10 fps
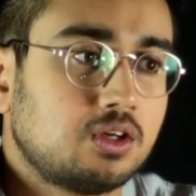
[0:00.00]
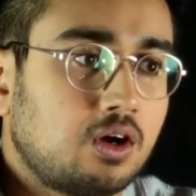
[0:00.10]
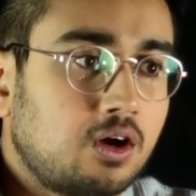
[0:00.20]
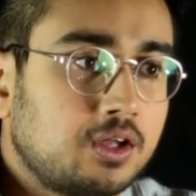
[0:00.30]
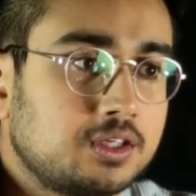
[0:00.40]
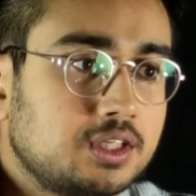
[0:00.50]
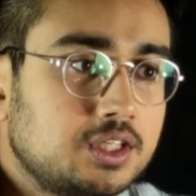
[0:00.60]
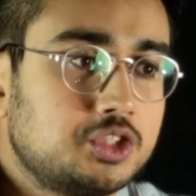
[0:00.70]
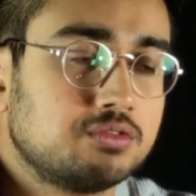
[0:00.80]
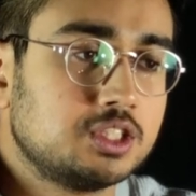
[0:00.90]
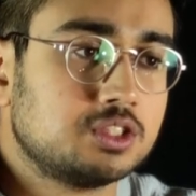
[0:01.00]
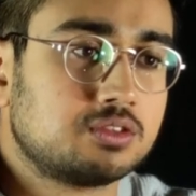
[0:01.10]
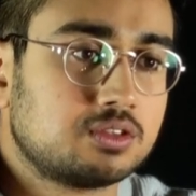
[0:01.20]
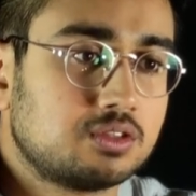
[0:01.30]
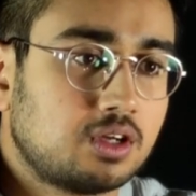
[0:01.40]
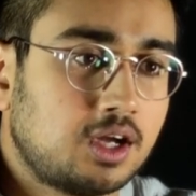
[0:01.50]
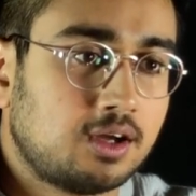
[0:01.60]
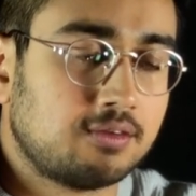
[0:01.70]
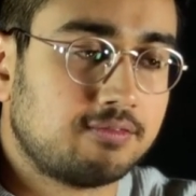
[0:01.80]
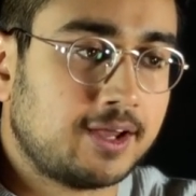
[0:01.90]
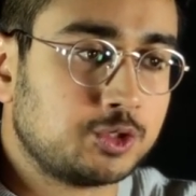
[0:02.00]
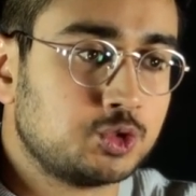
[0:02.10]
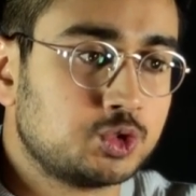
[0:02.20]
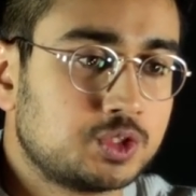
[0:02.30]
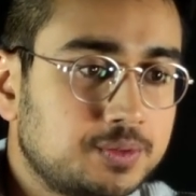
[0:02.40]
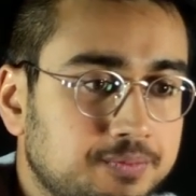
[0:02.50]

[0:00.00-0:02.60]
on each of these values.